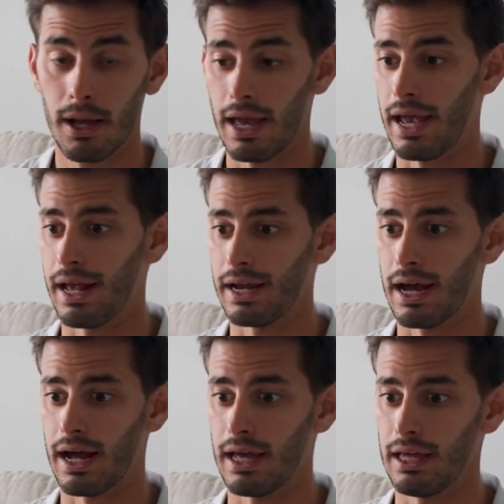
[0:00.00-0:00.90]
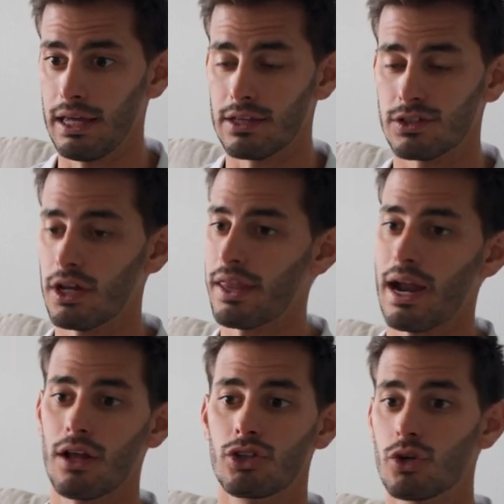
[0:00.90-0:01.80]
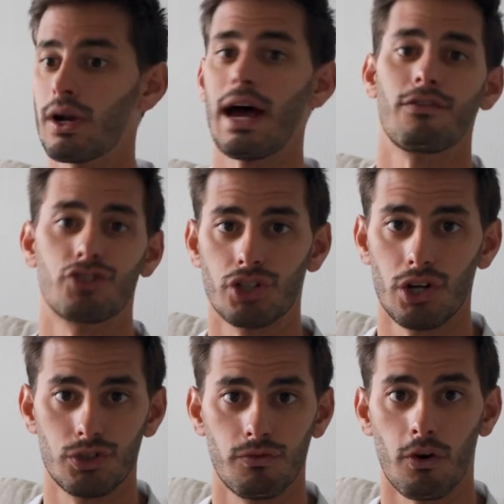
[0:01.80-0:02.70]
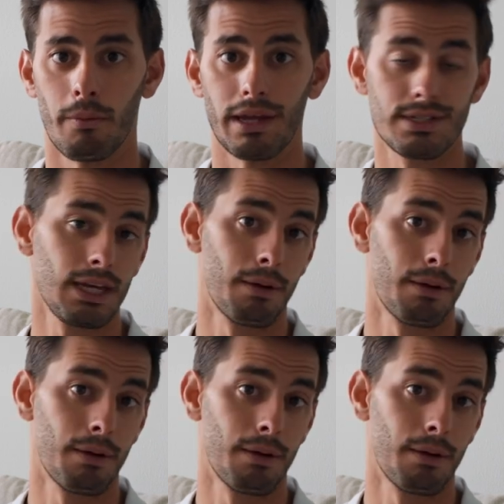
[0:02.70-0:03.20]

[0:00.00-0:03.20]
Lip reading: And it's not that I don't have trust for my team.